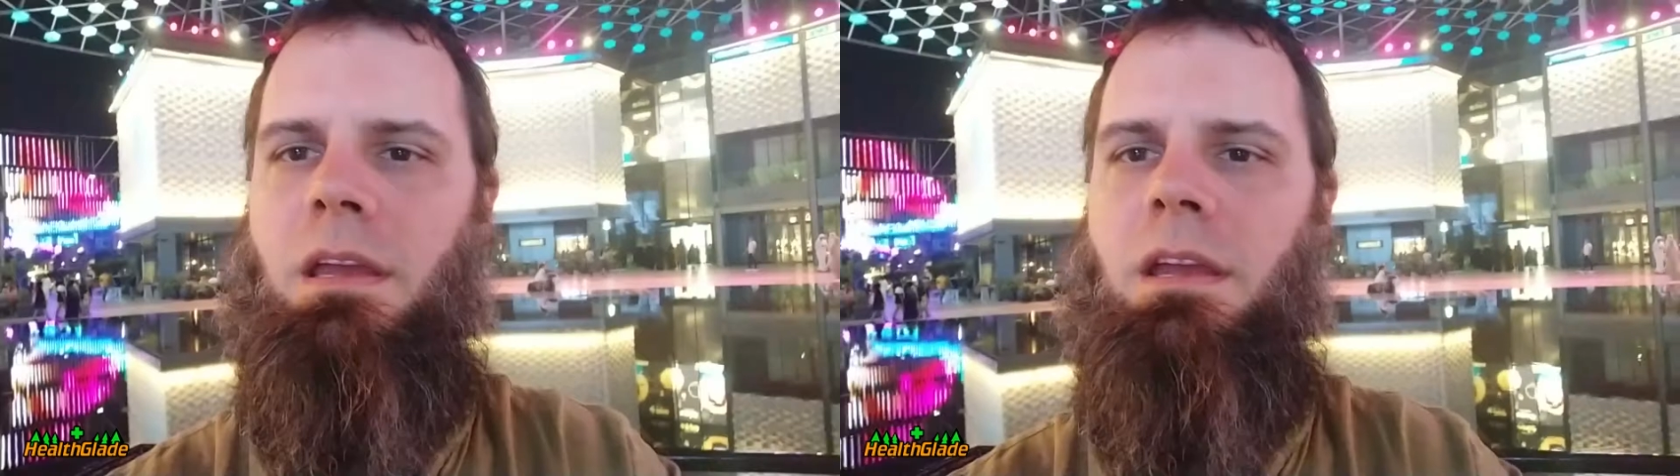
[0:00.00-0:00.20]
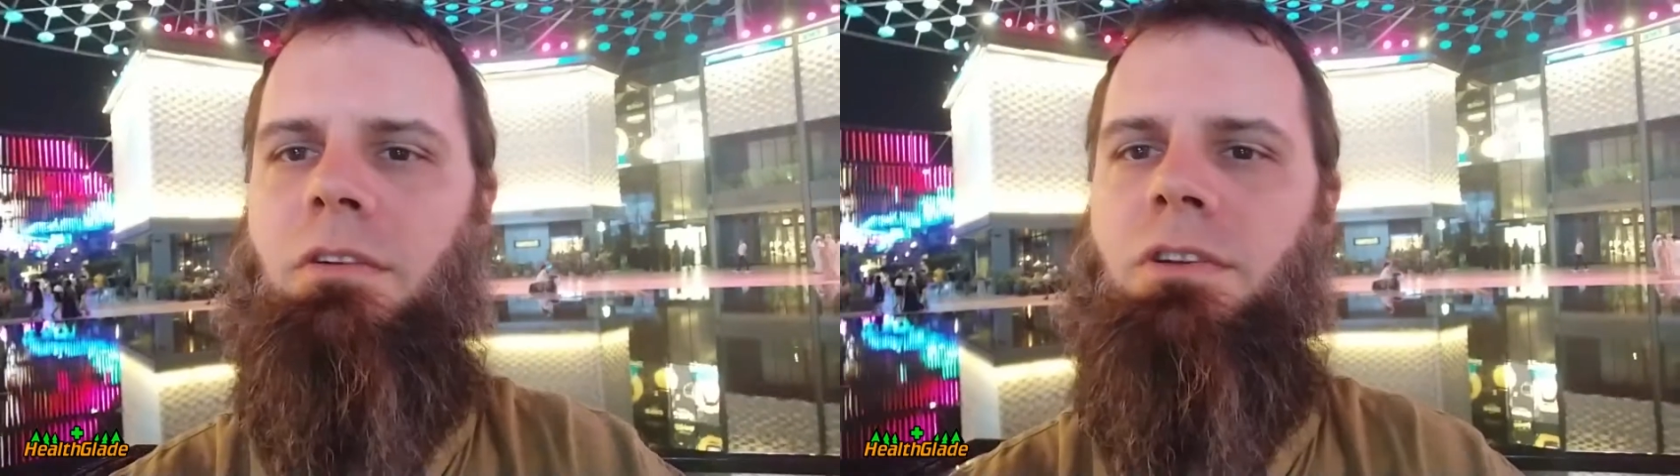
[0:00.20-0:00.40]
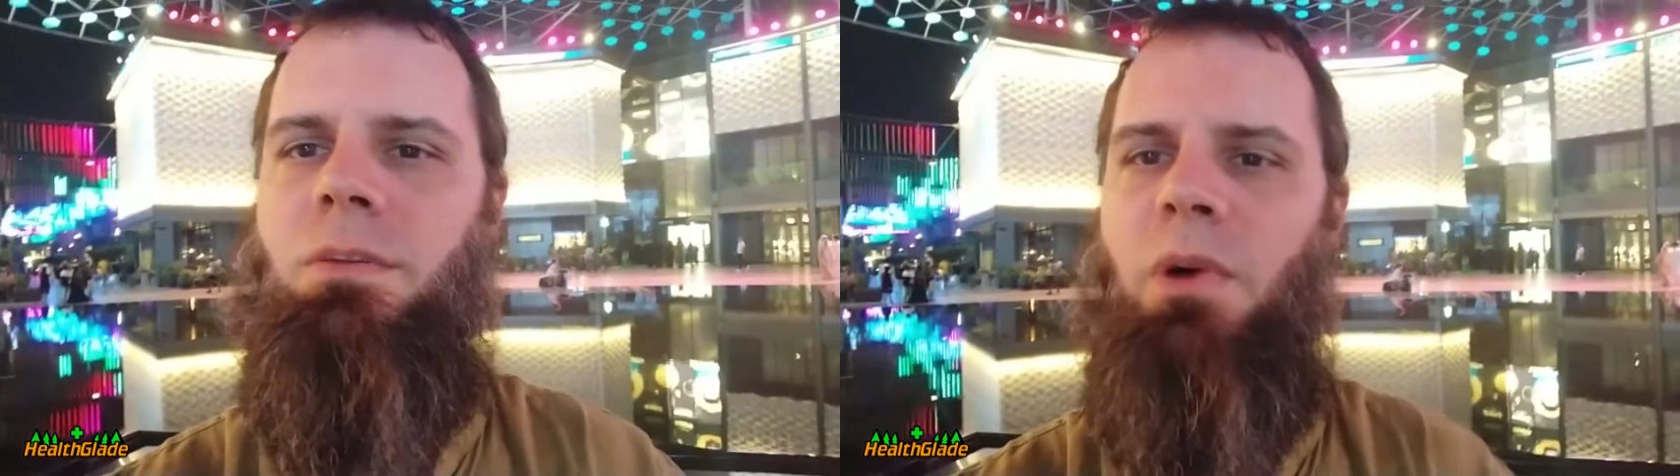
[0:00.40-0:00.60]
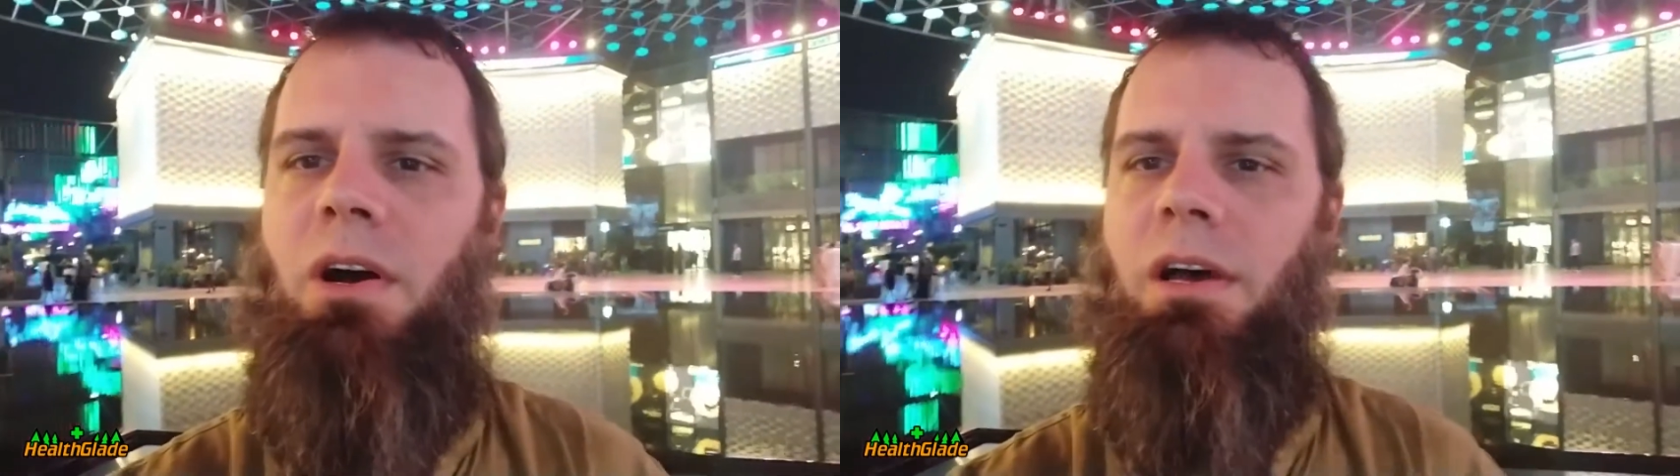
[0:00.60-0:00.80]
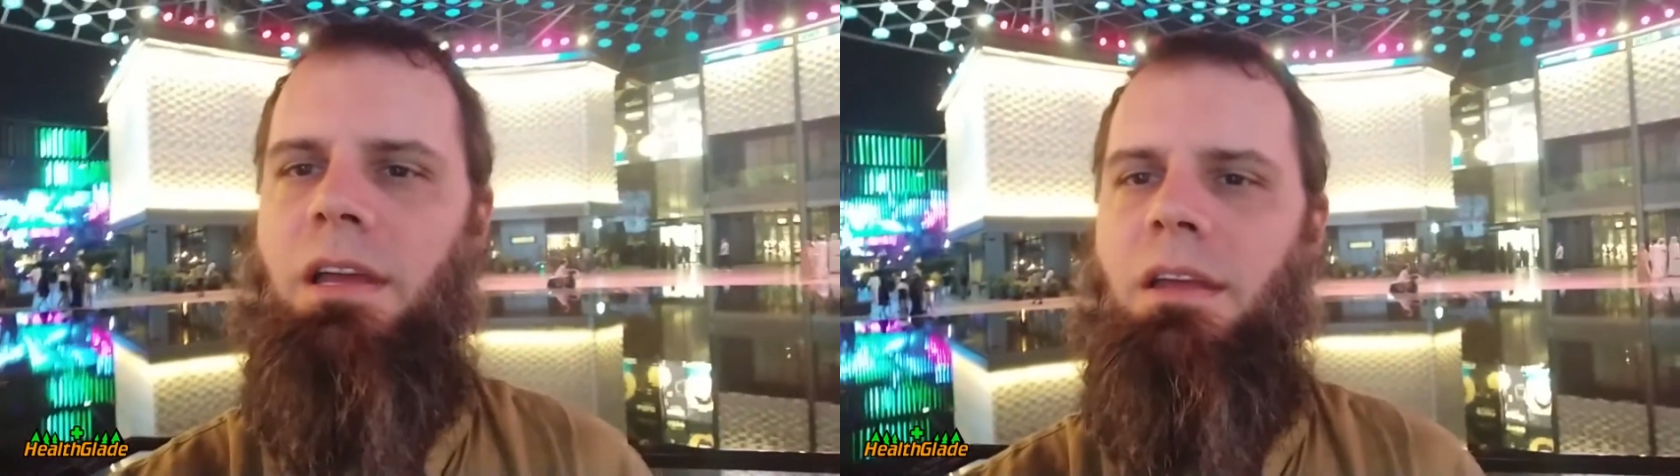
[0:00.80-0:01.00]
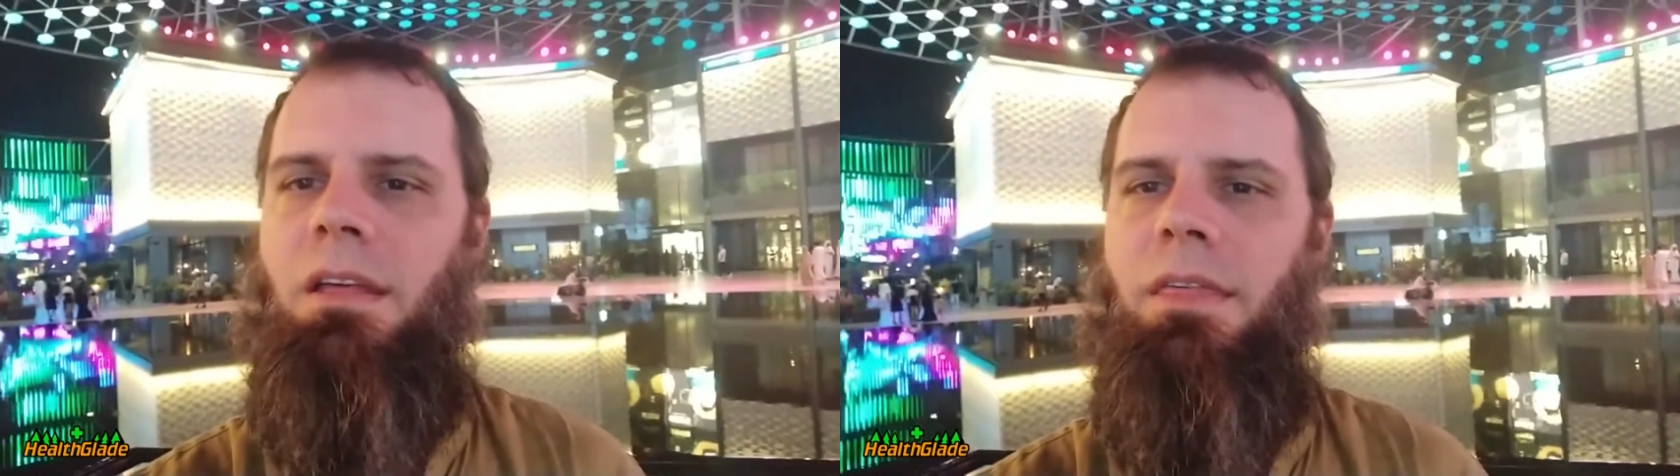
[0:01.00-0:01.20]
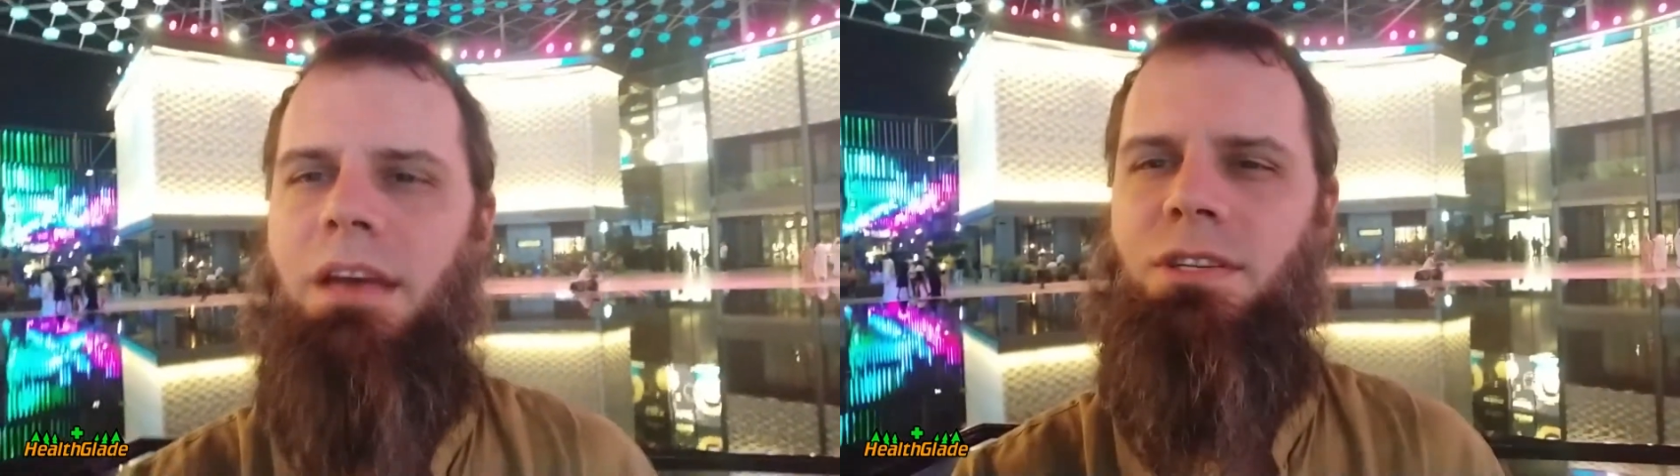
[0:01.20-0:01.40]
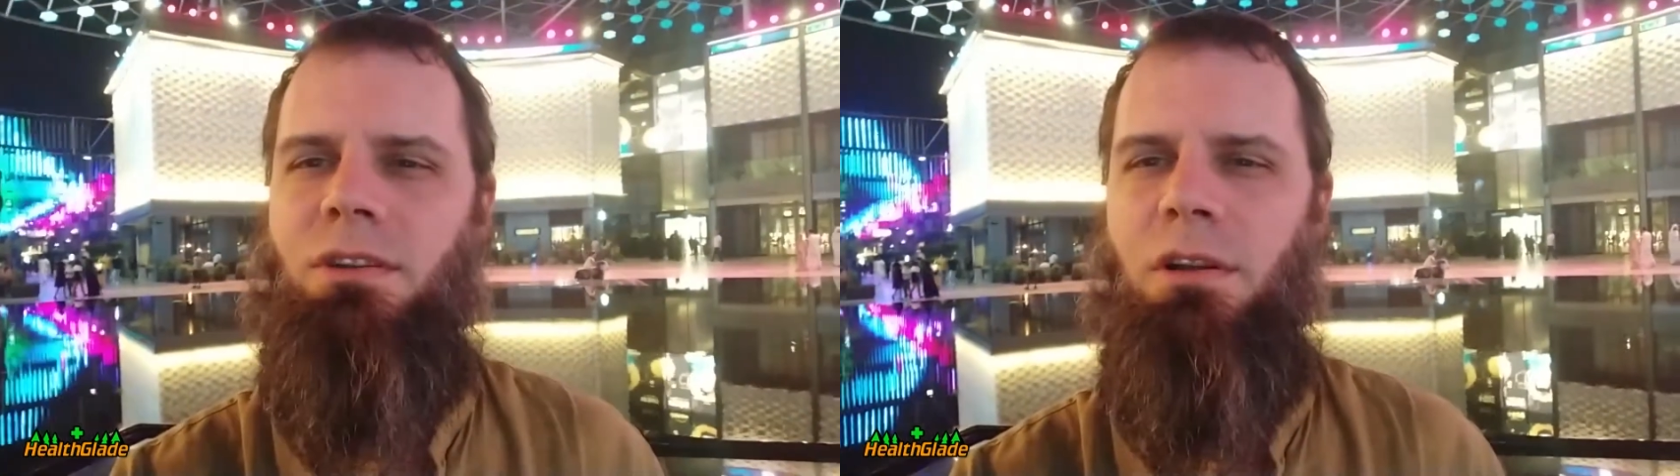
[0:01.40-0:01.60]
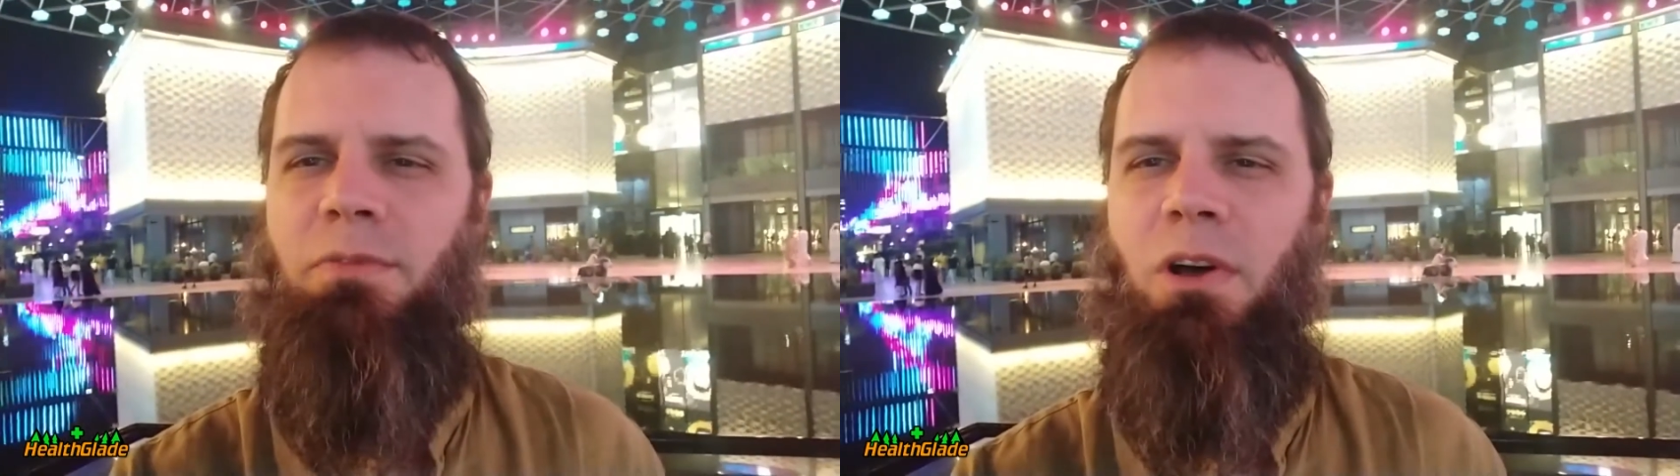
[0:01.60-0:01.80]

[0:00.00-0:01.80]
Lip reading: Here in Dubai, $1,000